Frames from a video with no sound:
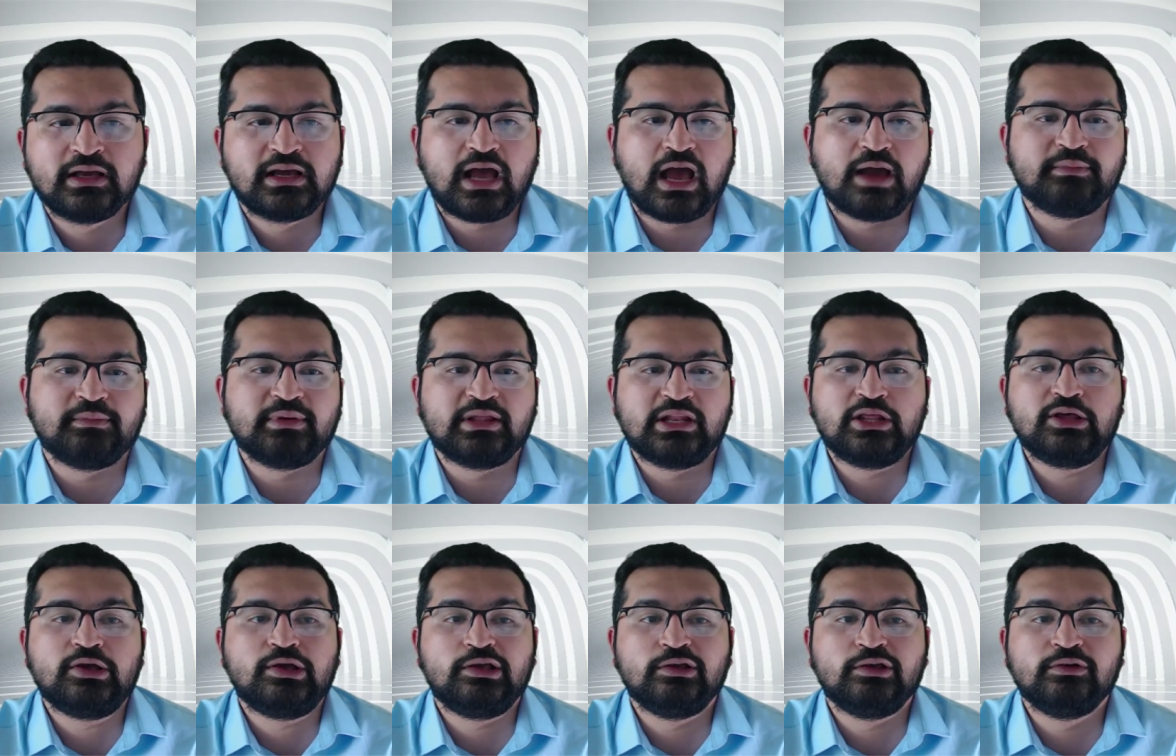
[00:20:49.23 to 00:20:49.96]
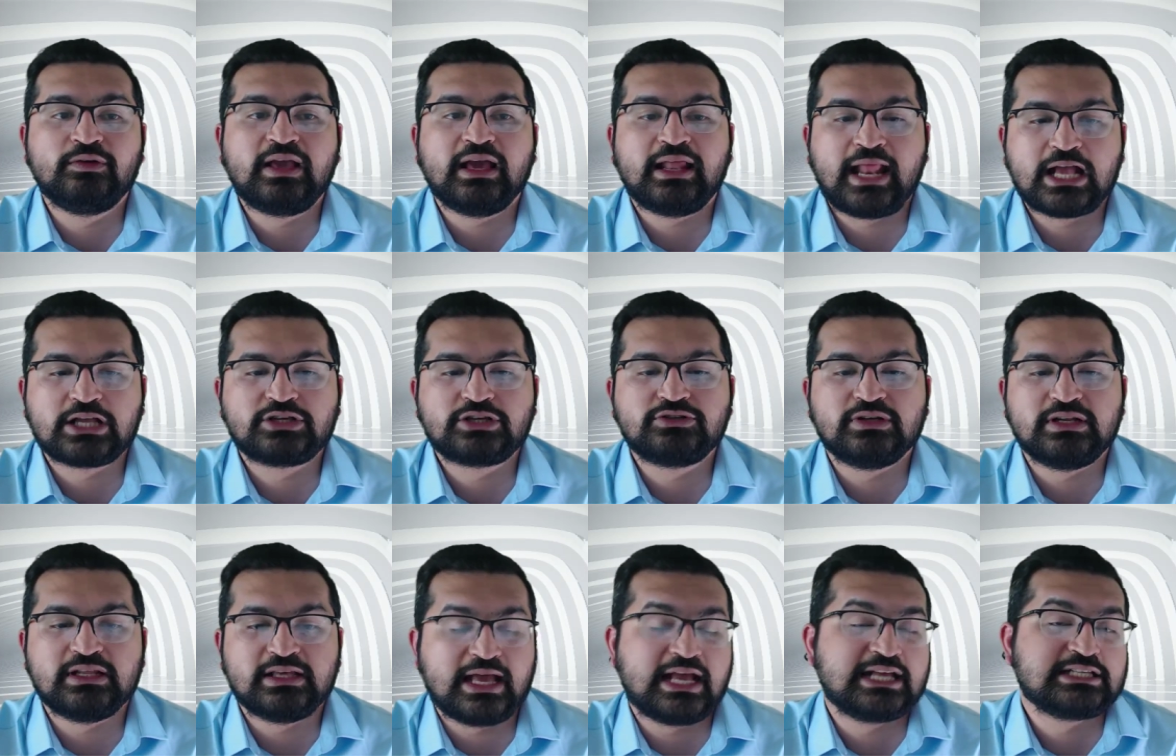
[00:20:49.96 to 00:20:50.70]
i mean you, you can
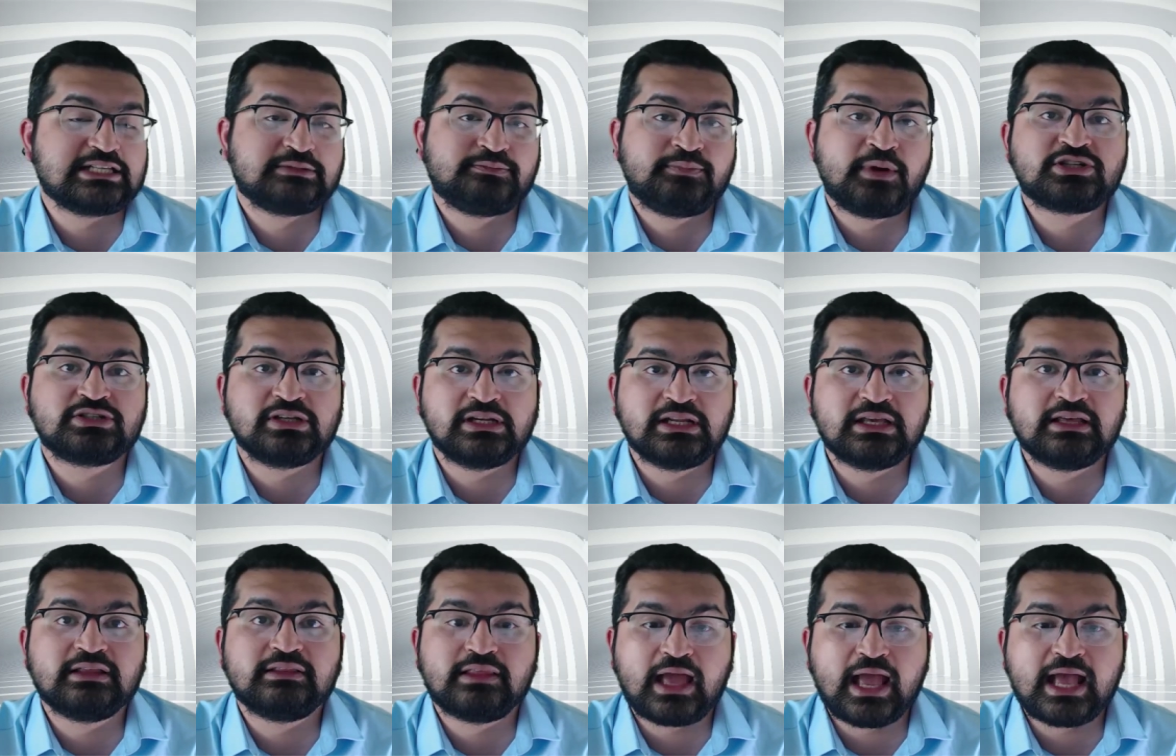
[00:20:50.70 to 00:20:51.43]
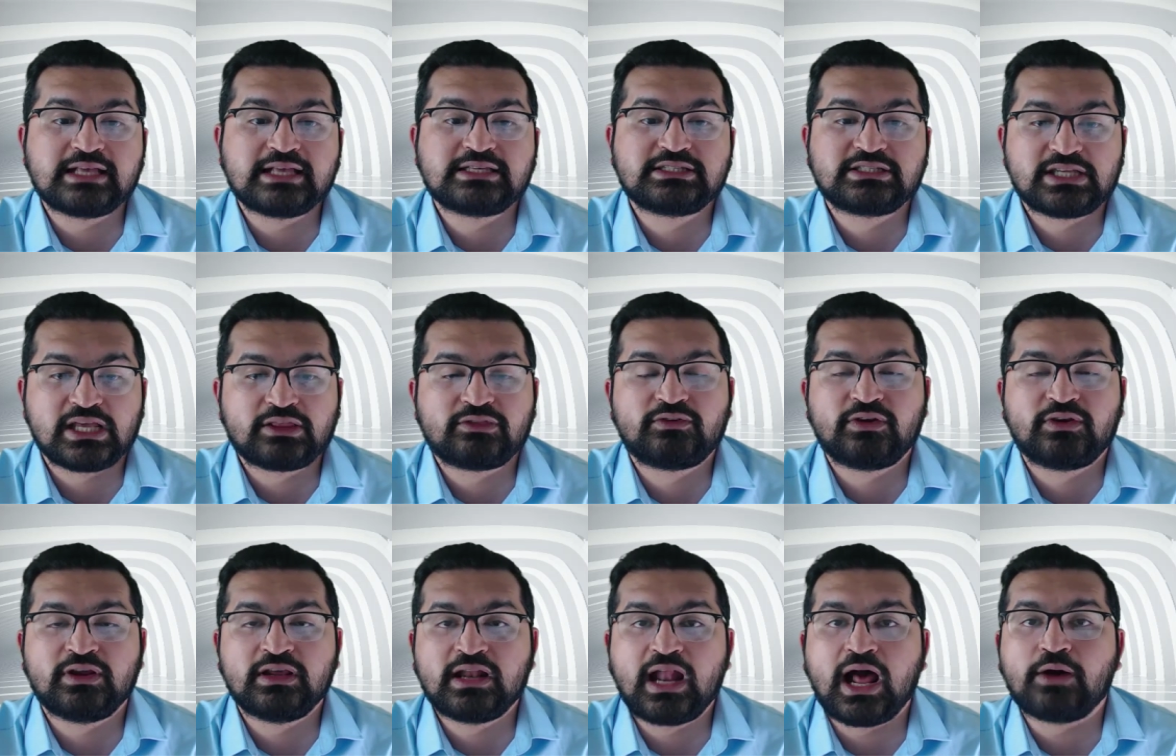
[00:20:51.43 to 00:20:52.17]
actually especially the
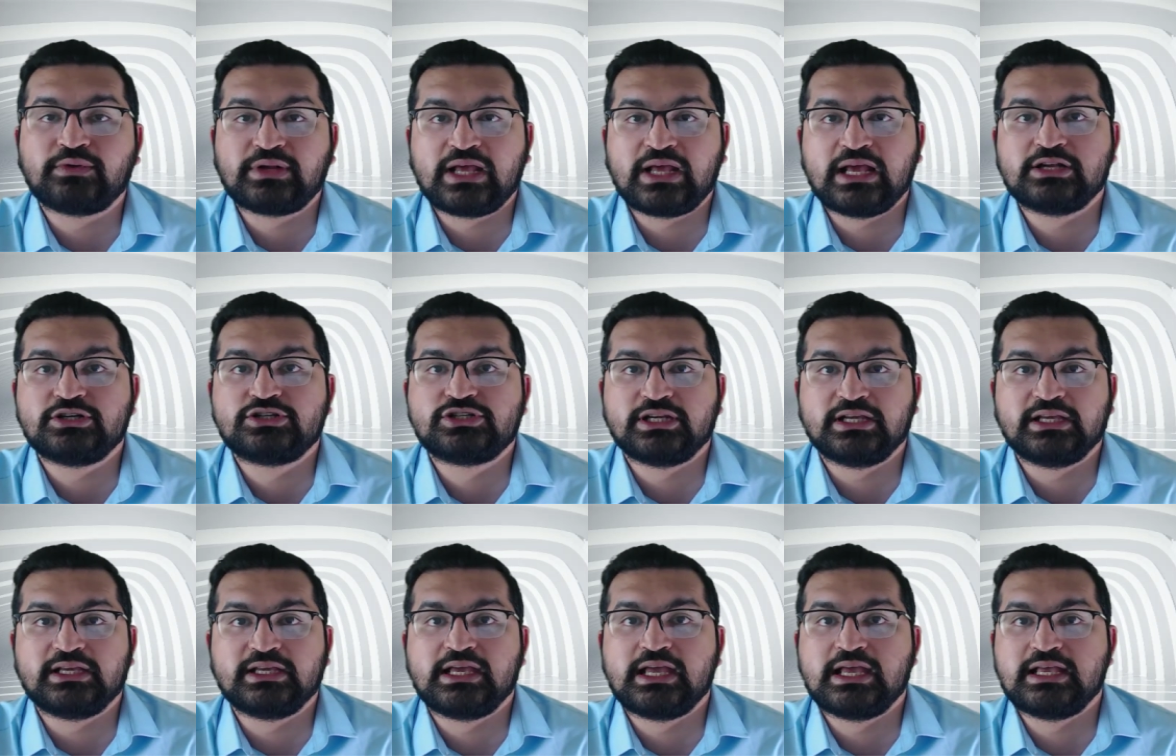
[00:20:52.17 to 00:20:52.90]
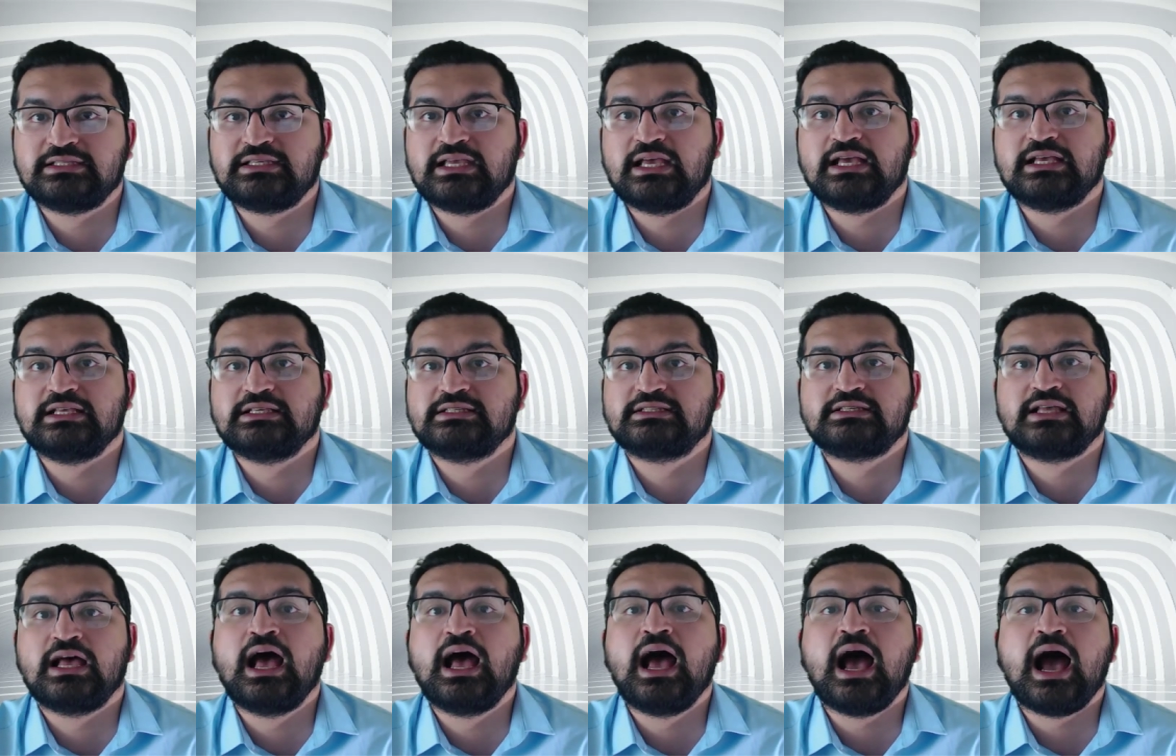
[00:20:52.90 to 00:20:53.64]
st3 route entry is
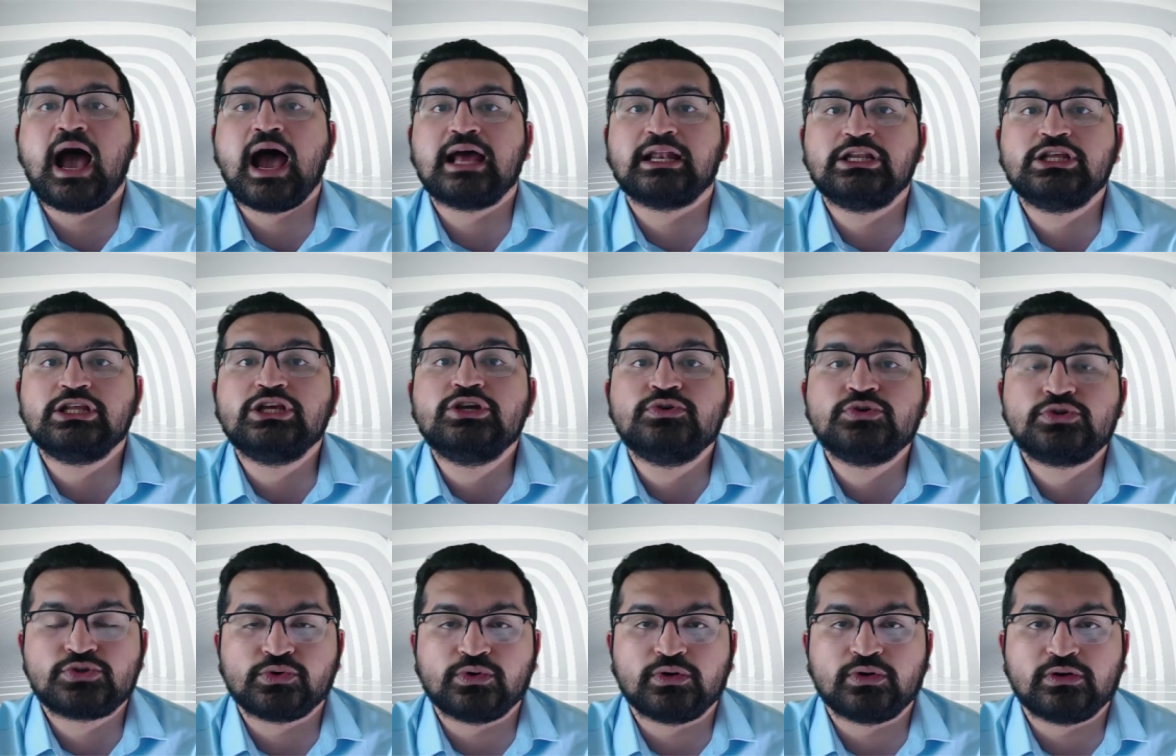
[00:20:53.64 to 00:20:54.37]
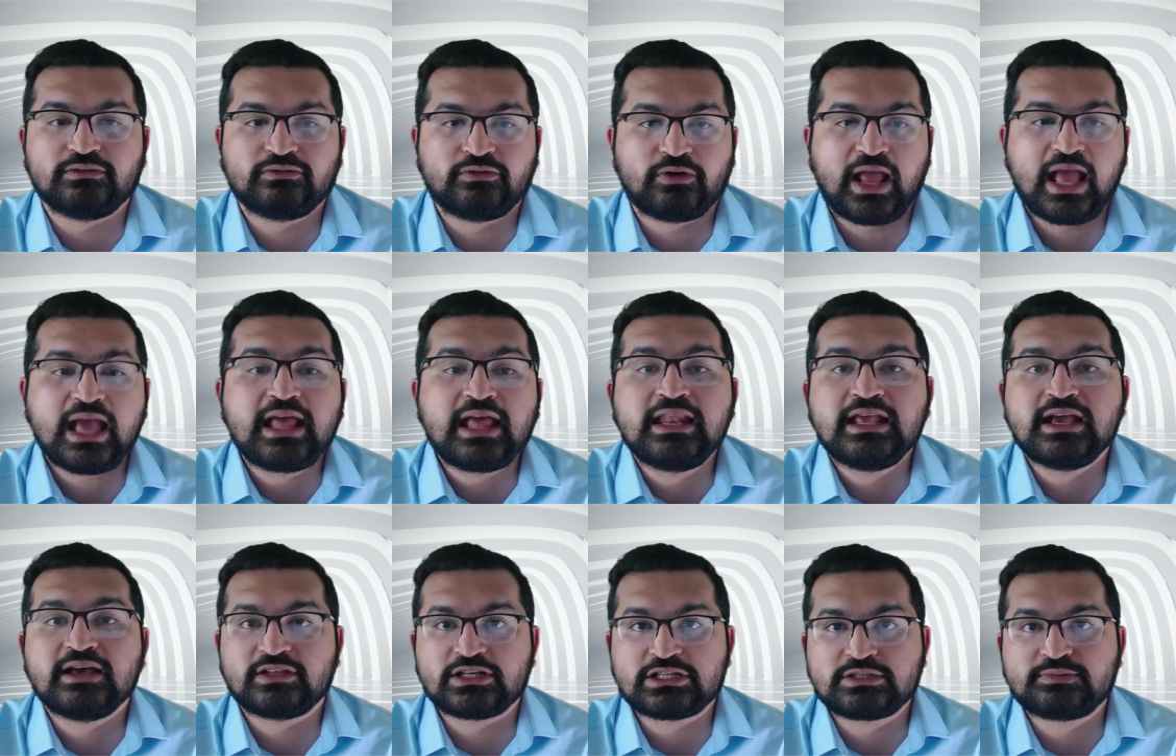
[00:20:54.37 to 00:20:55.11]
is unusual for any
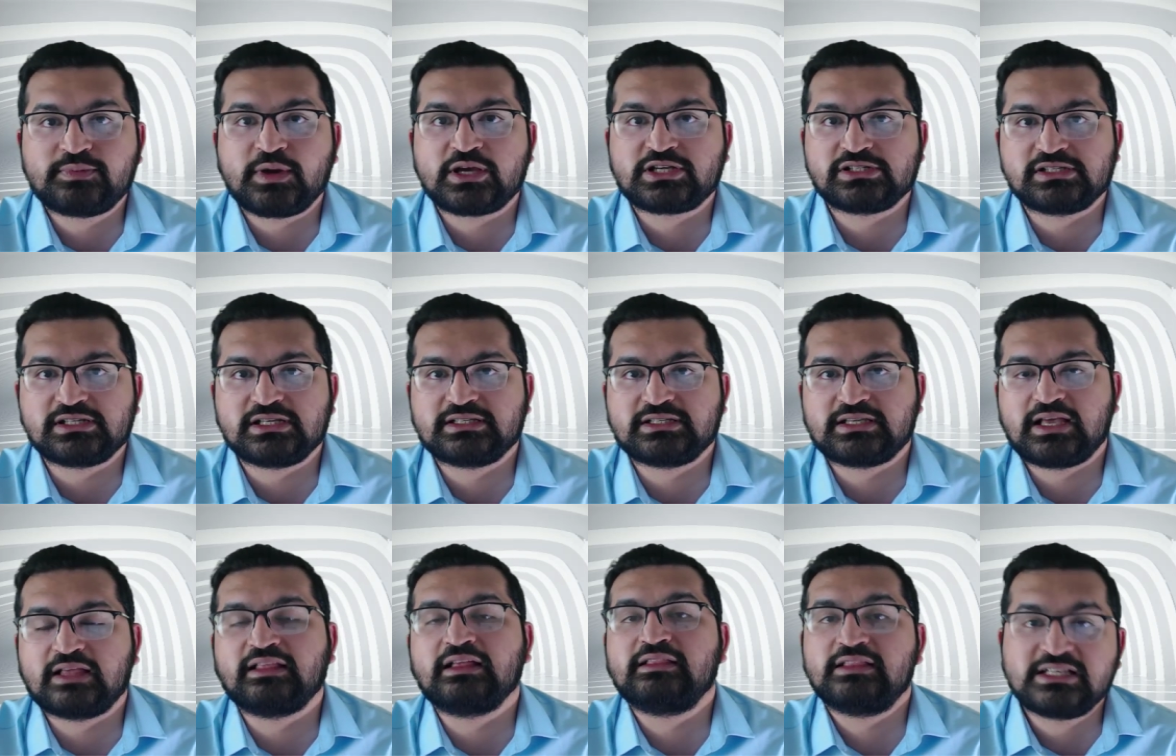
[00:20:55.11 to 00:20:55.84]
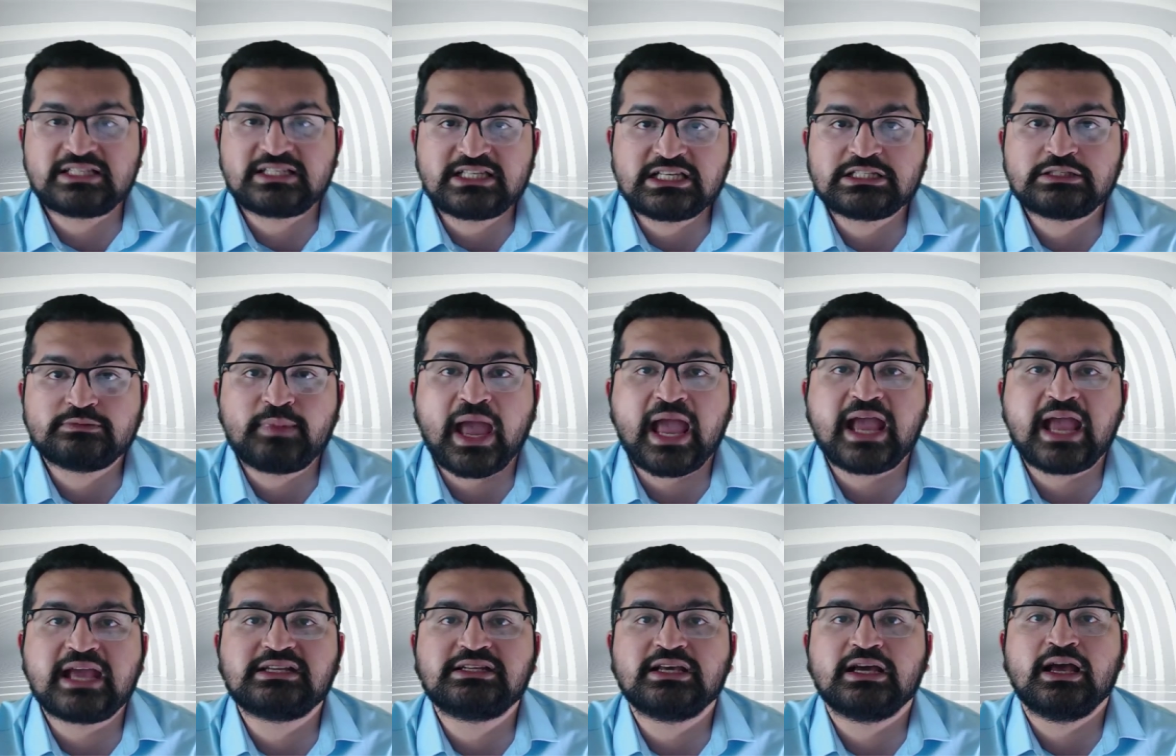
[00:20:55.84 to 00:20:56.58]
other specialties i think this is made